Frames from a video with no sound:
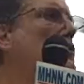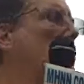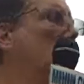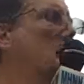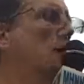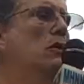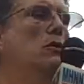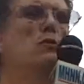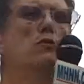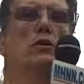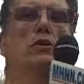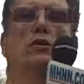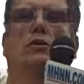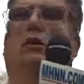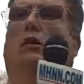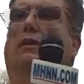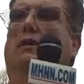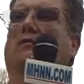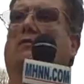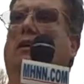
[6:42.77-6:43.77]
look at the
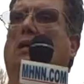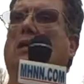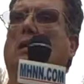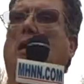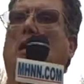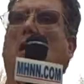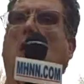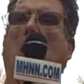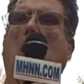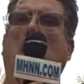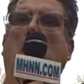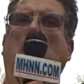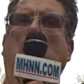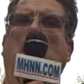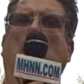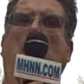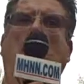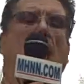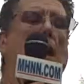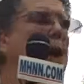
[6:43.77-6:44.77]
result of
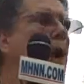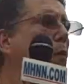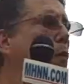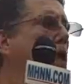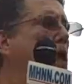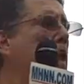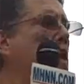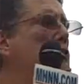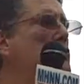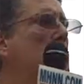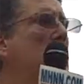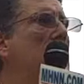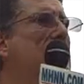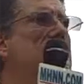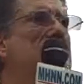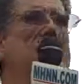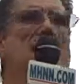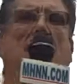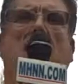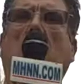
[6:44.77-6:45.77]
it? When I tried
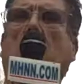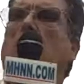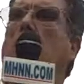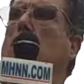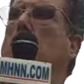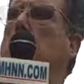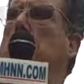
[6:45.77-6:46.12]
to get other